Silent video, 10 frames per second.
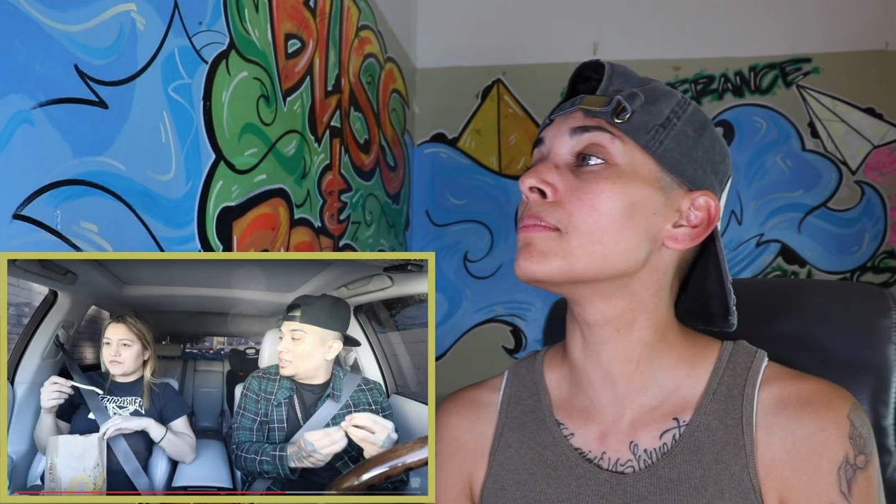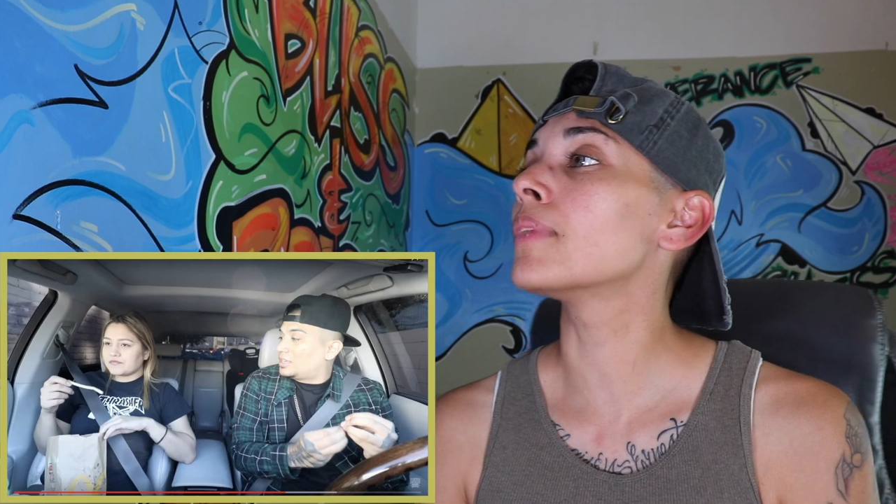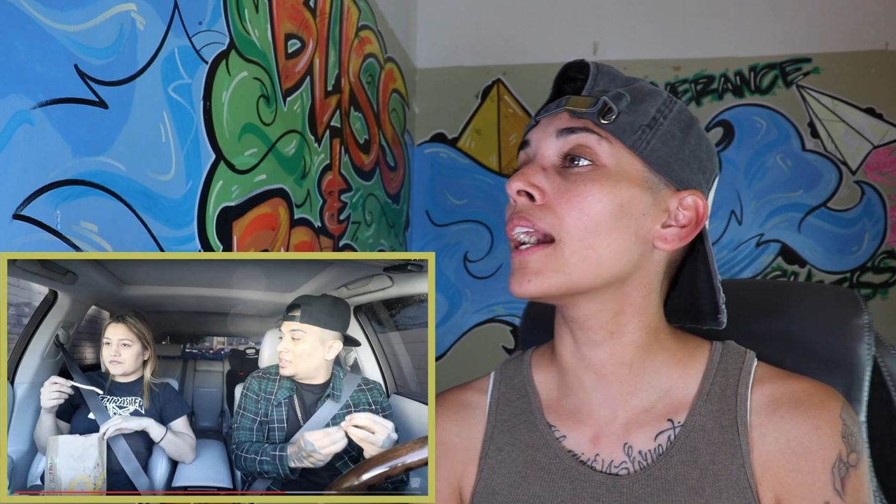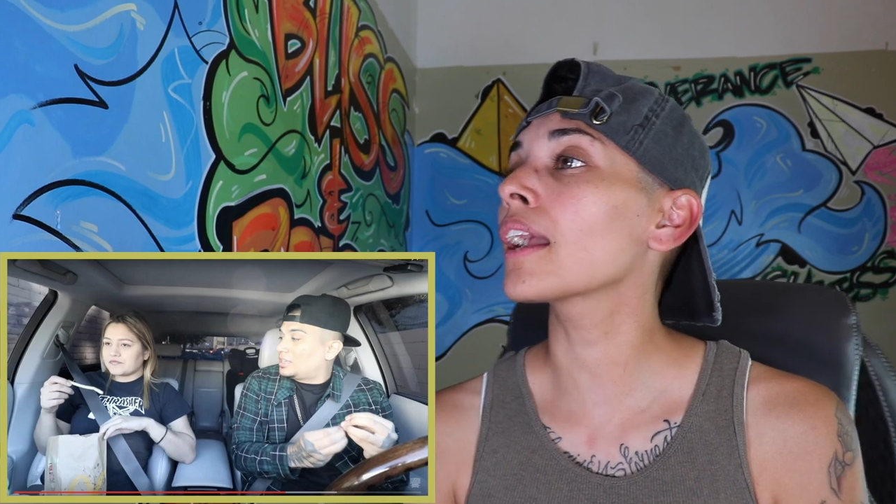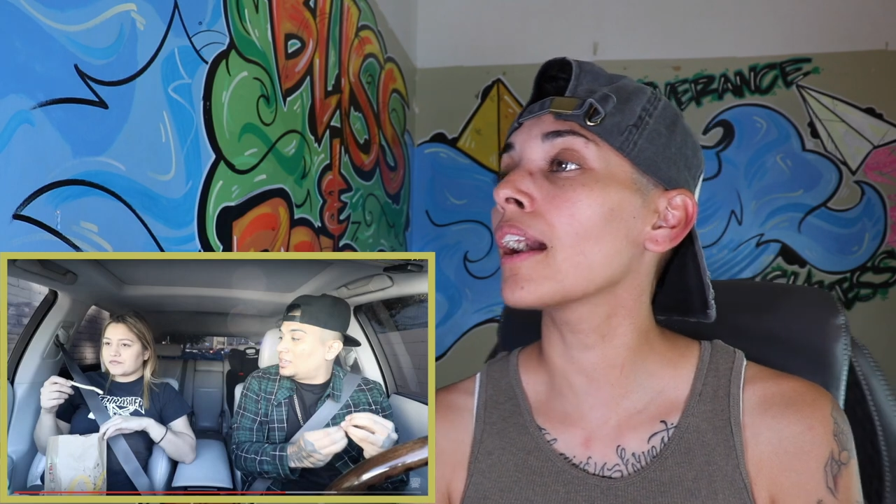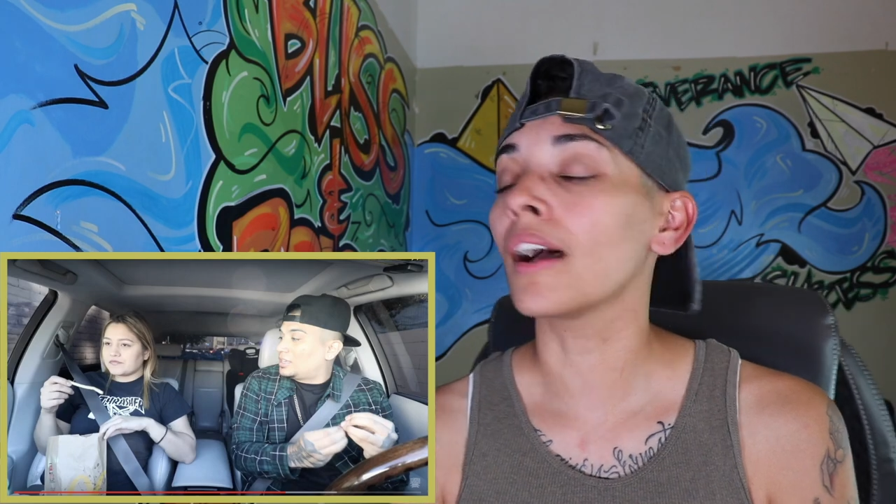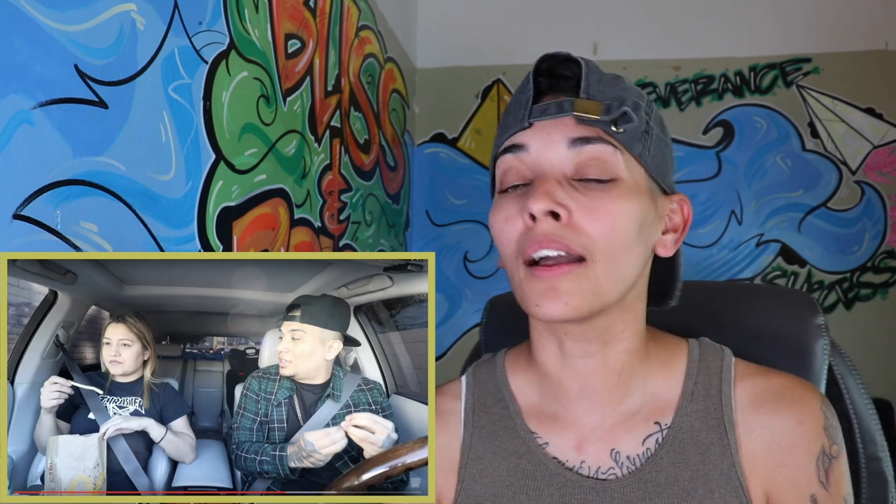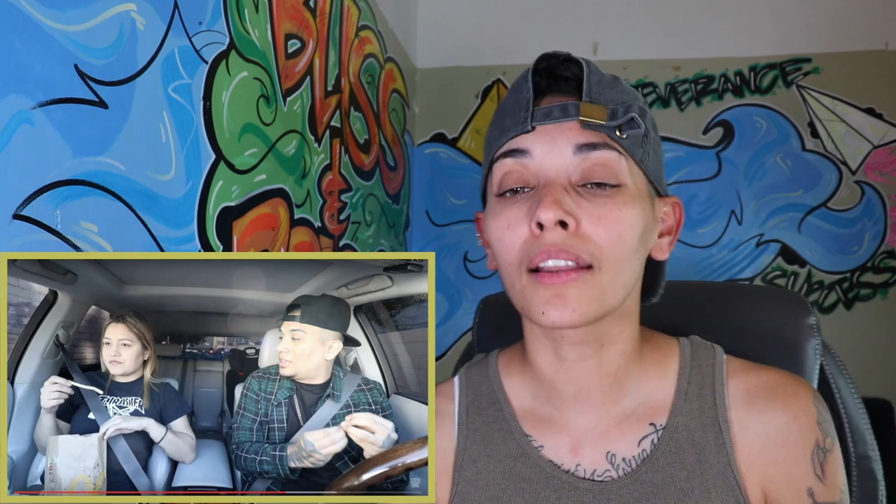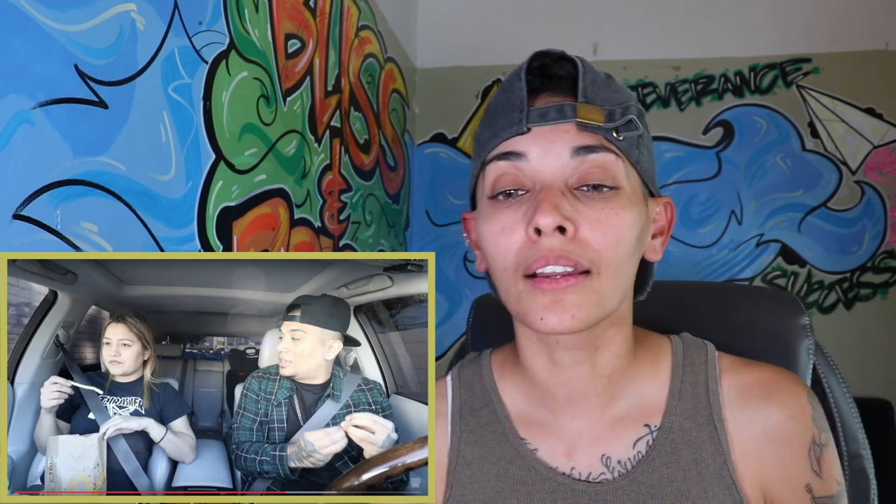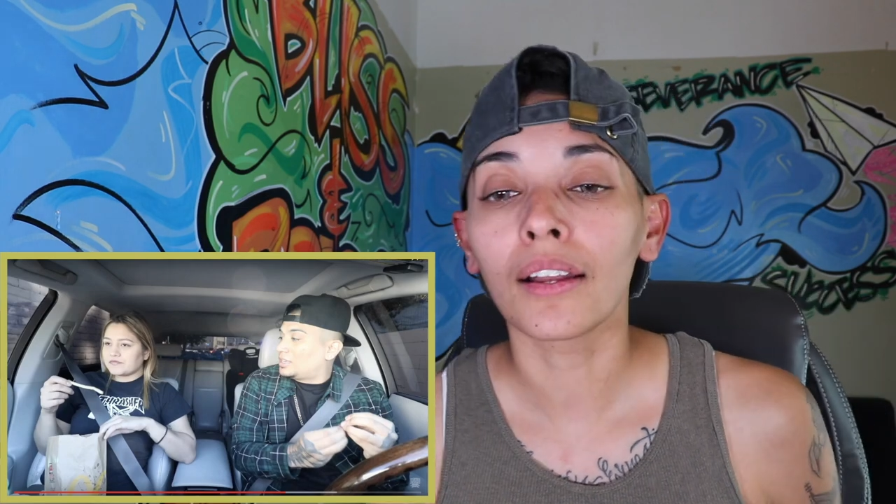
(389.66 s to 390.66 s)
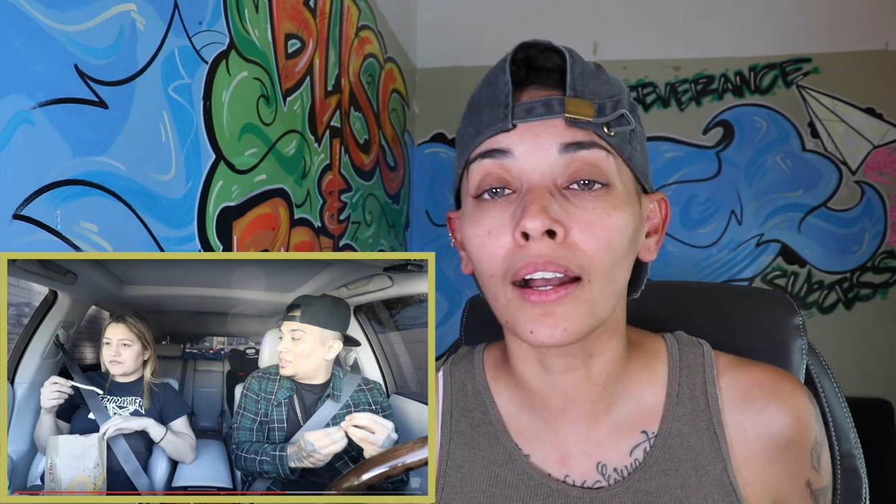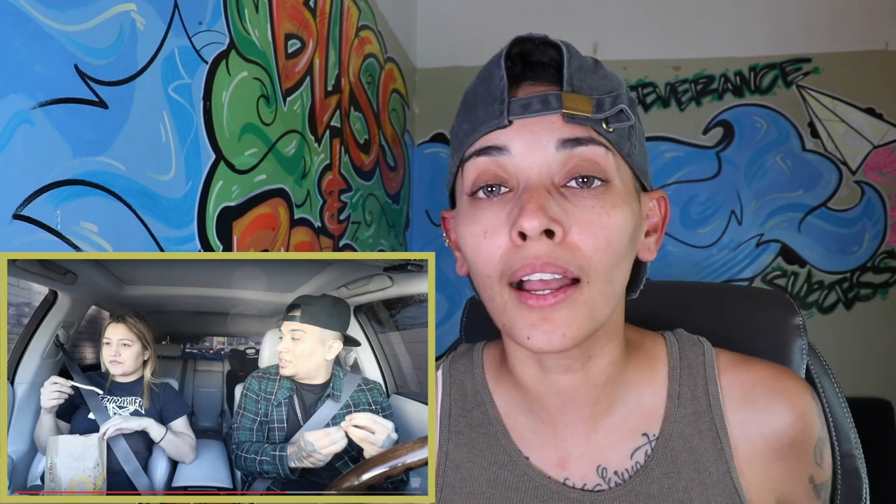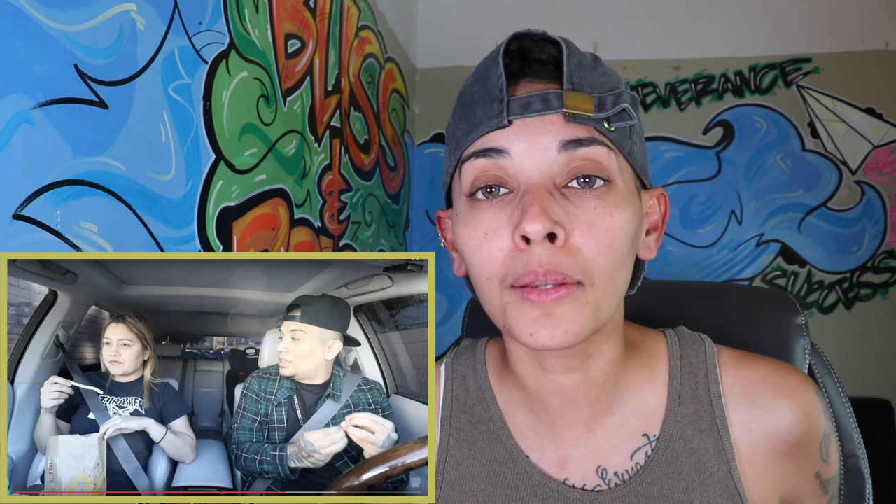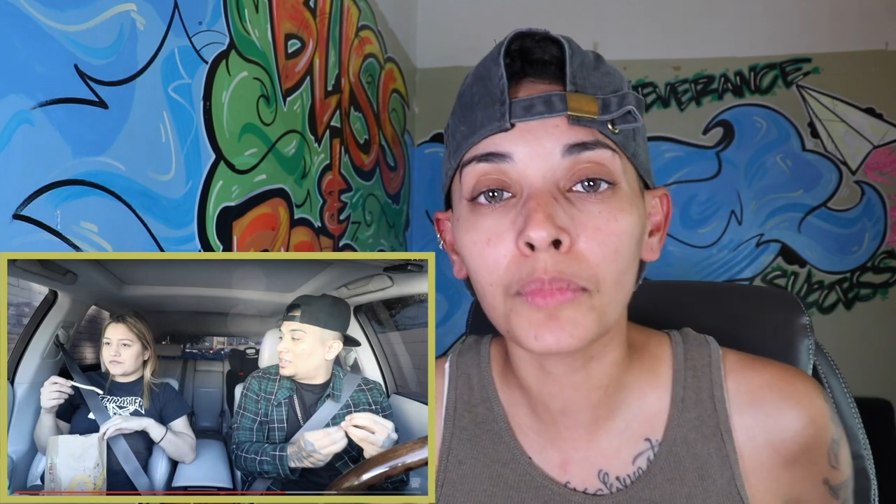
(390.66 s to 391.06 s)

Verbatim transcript: my god. I